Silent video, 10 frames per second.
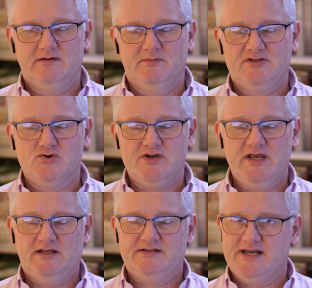we're
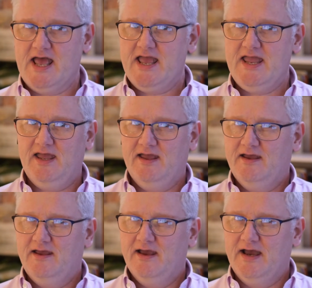talking today
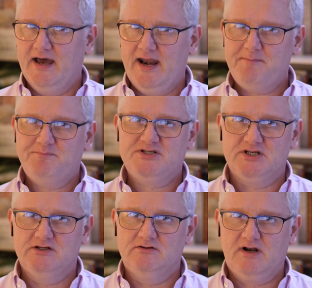an
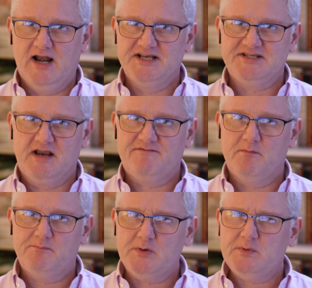absolute classic
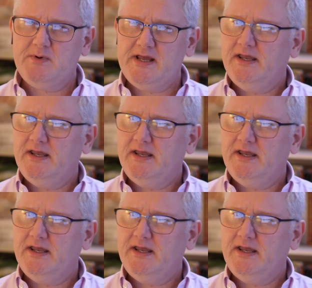from probably